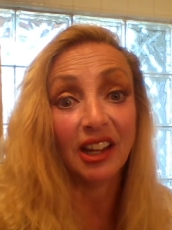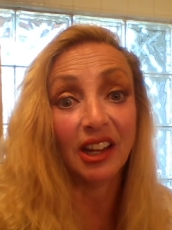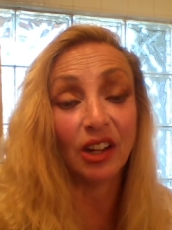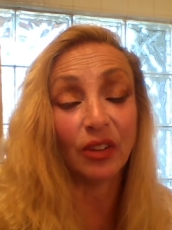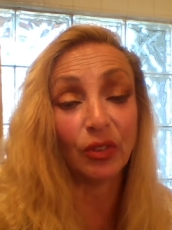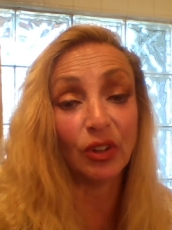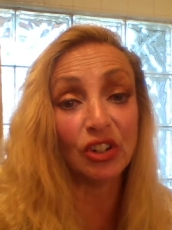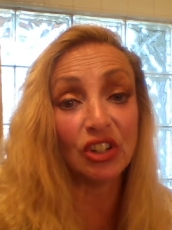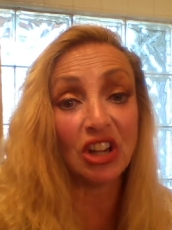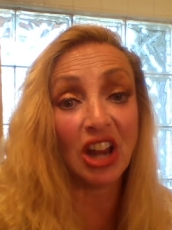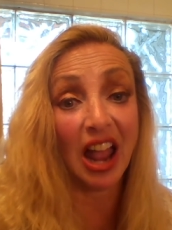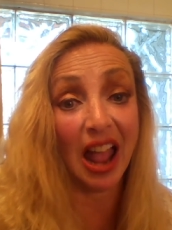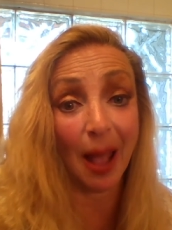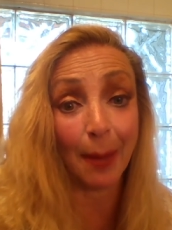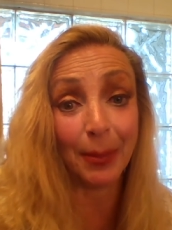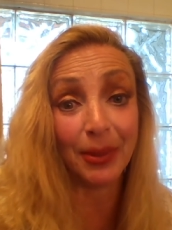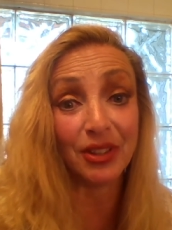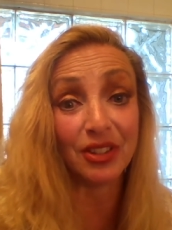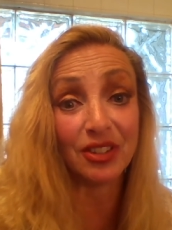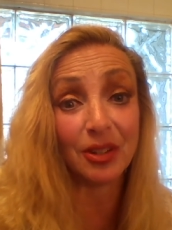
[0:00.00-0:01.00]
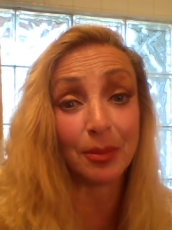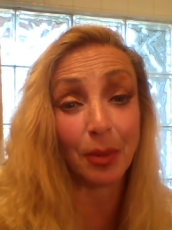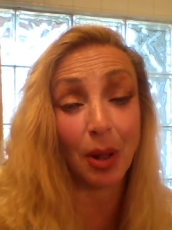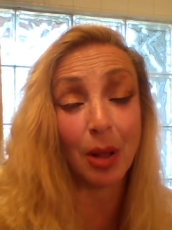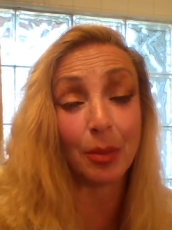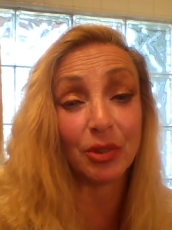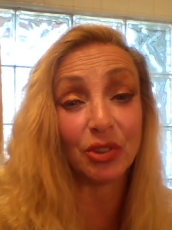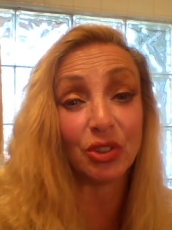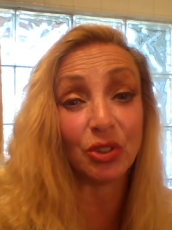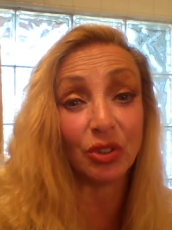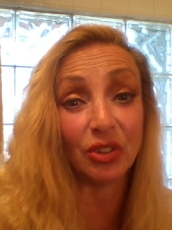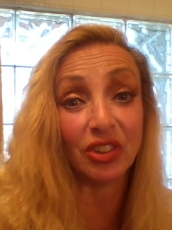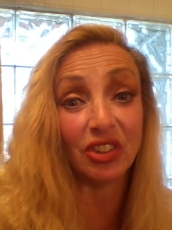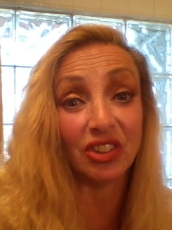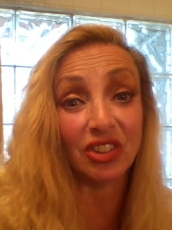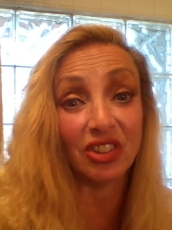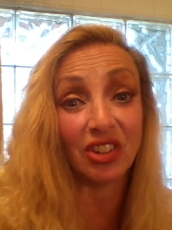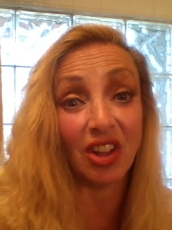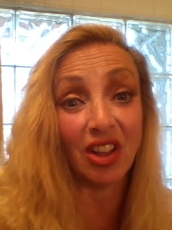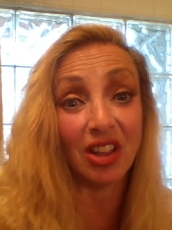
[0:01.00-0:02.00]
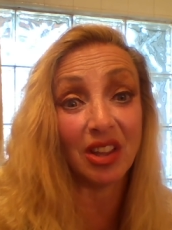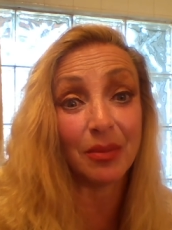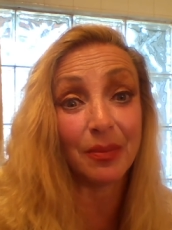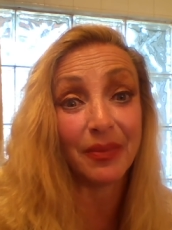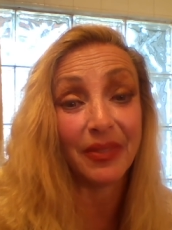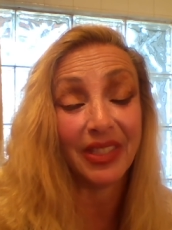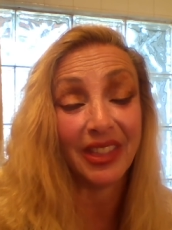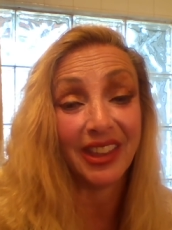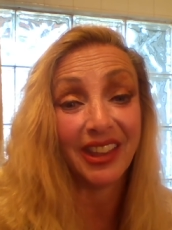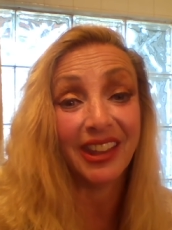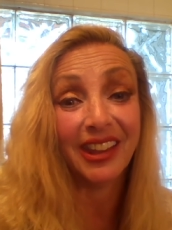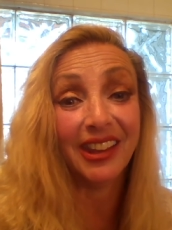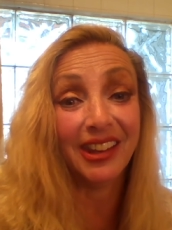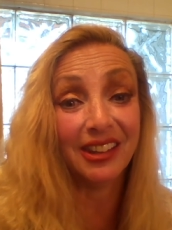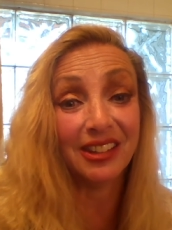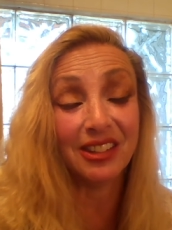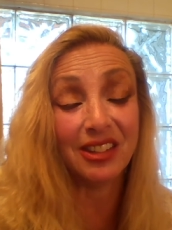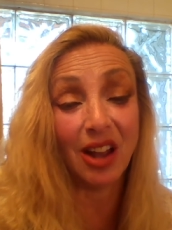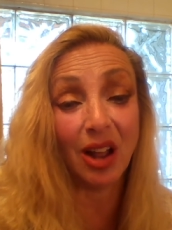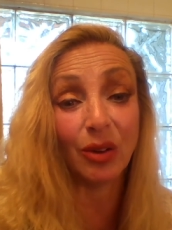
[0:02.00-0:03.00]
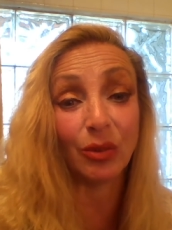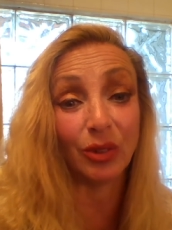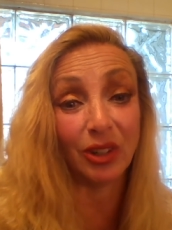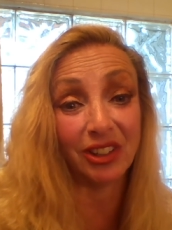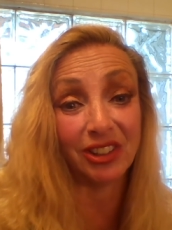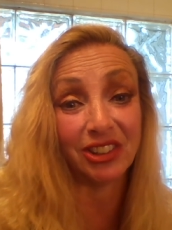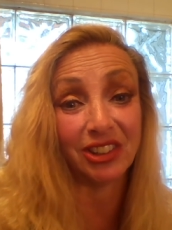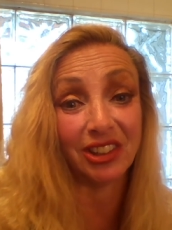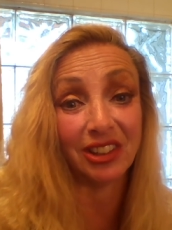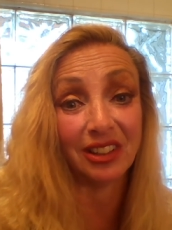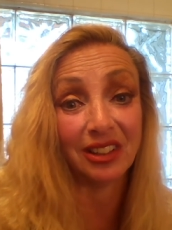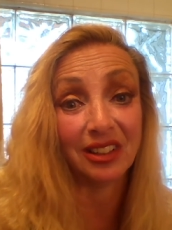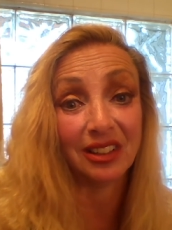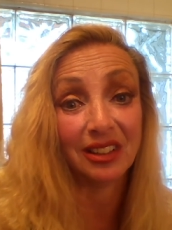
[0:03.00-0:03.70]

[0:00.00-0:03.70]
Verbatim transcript: And if Russia happens to bomb us during this time, it's not Russia.